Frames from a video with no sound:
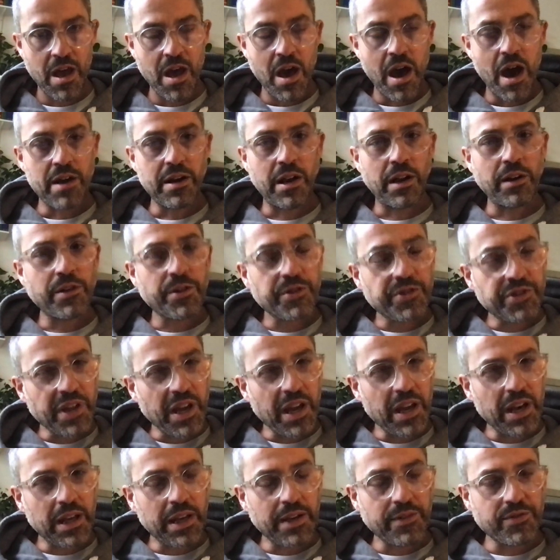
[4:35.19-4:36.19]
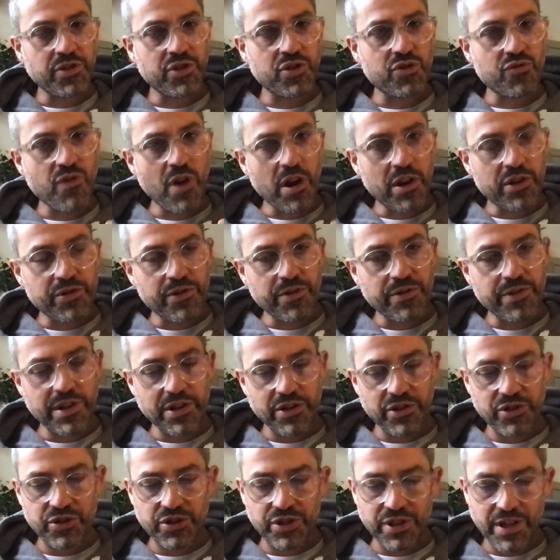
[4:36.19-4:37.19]
An understanding of structure that
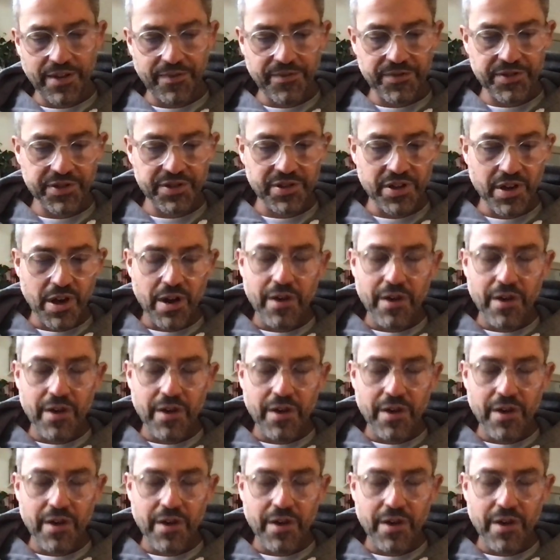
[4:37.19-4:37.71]
shifts